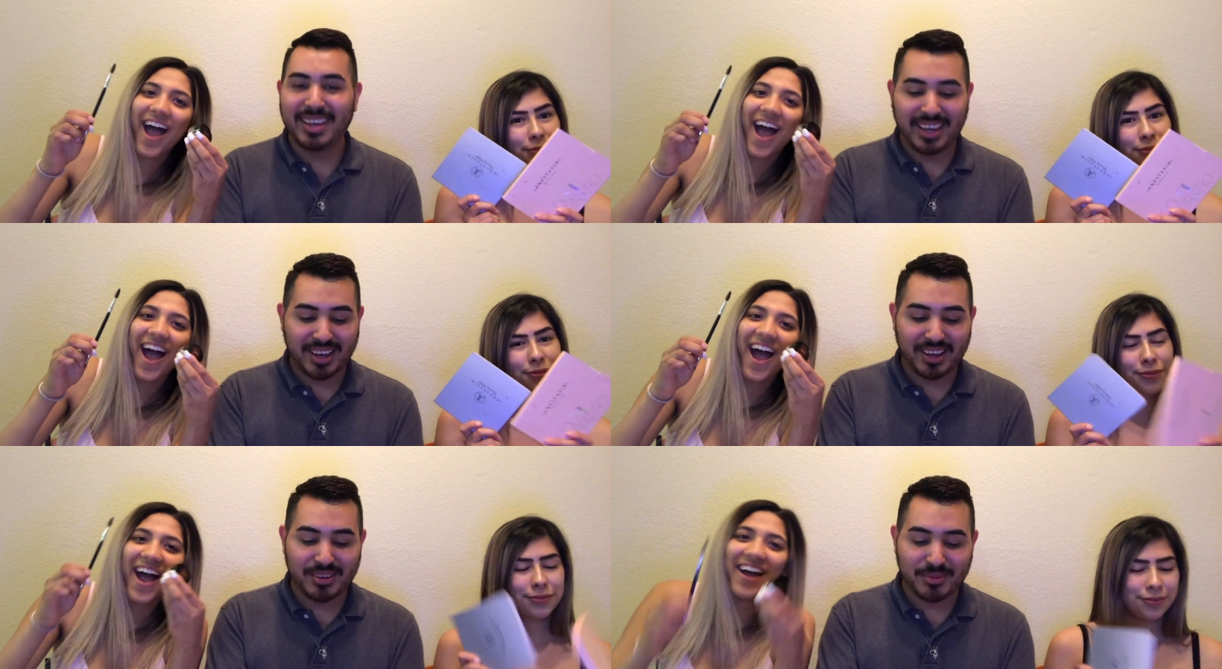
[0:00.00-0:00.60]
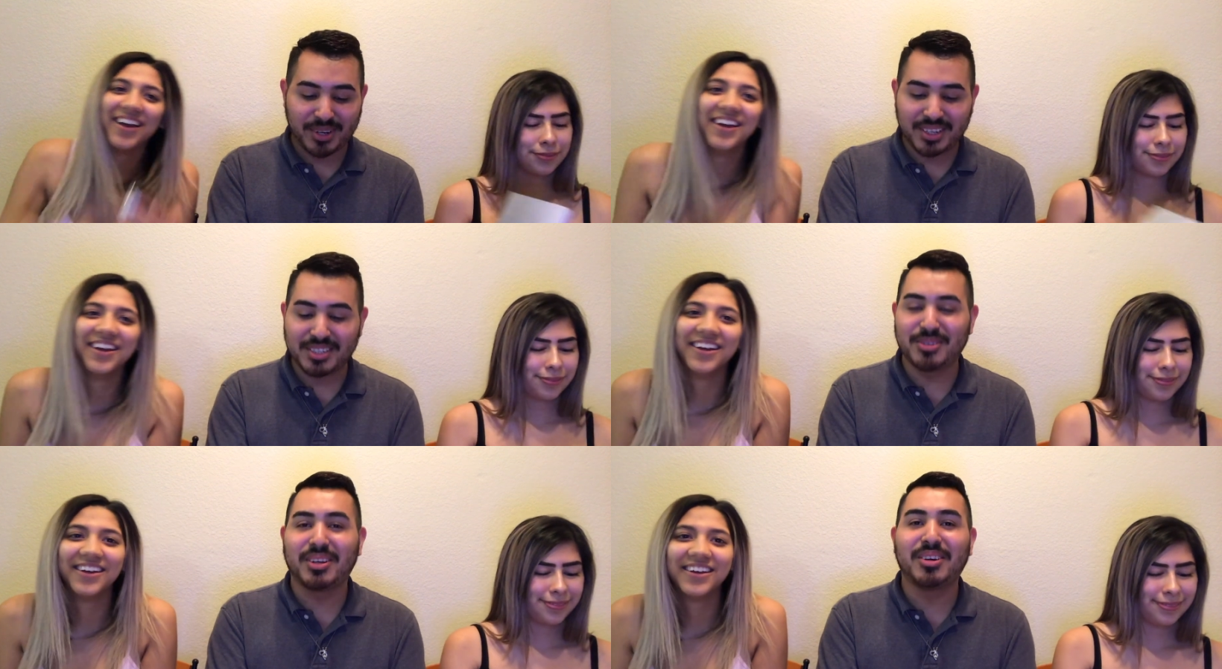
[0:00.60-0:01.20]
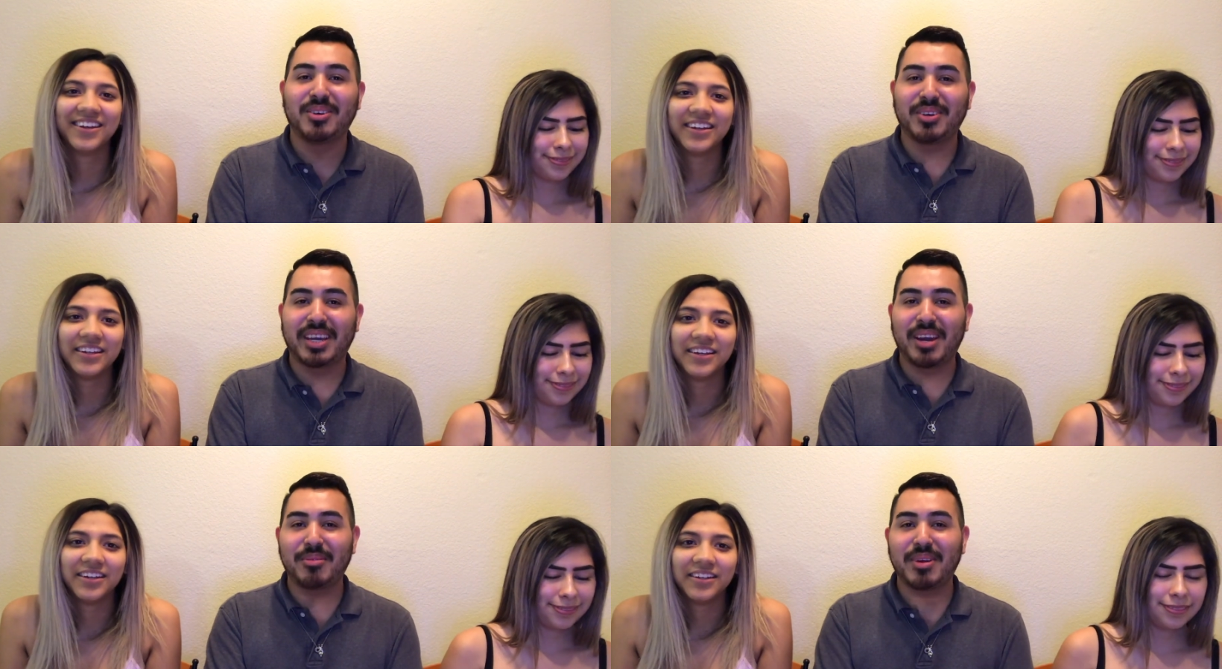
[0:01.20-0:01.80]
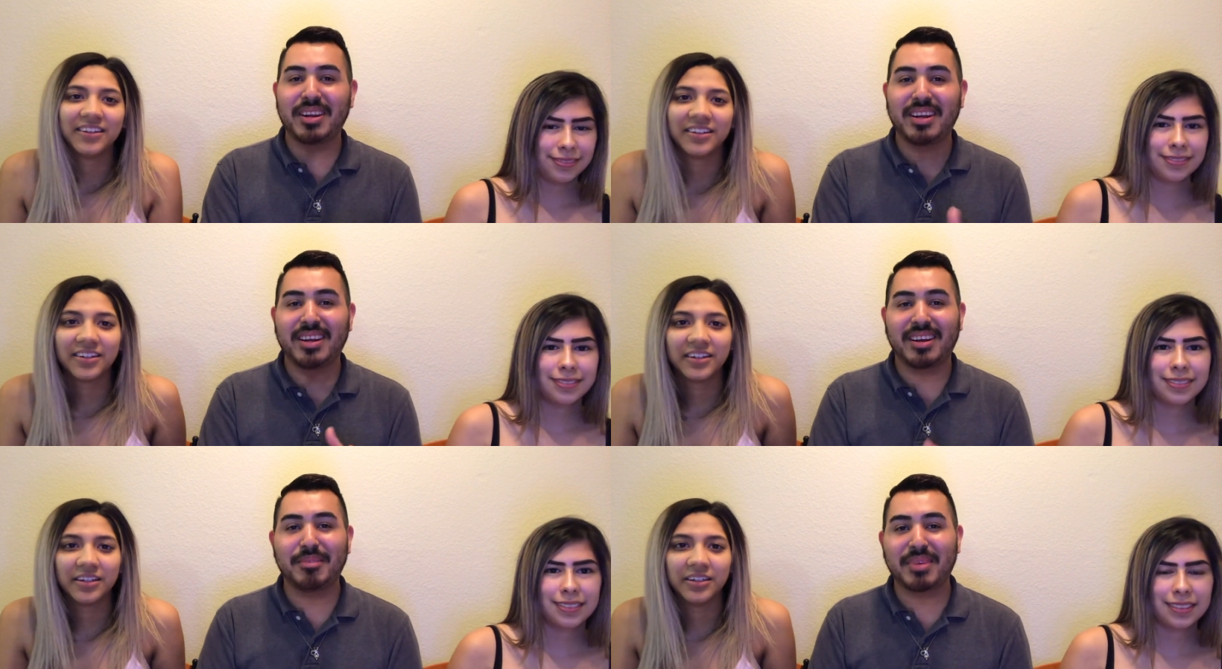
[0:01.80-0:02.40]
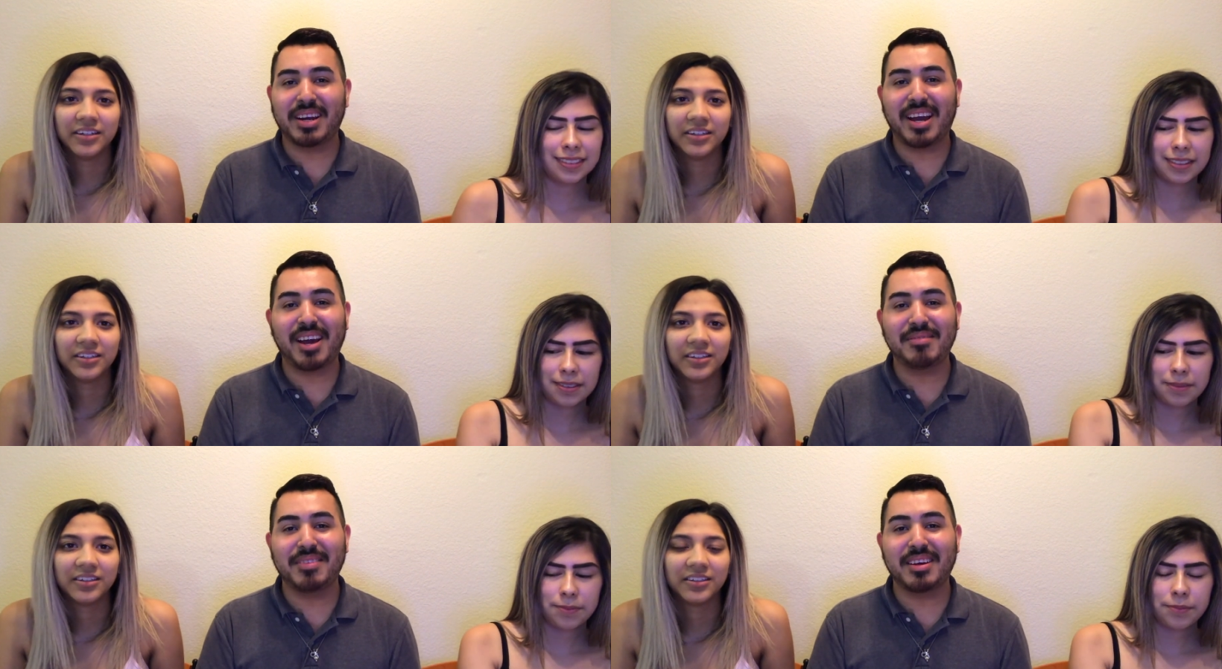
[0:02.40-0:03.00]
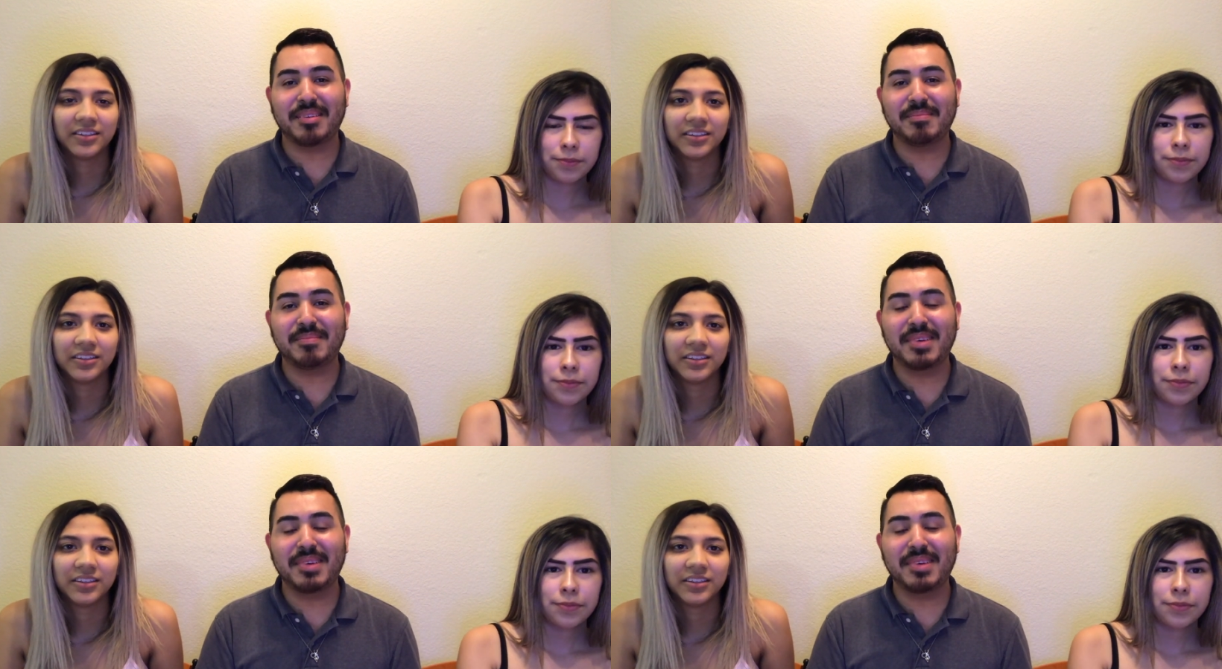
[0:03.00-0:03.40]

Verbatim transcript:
Speaker 1: and we're gonna do a little get ready, and I'm gonna have them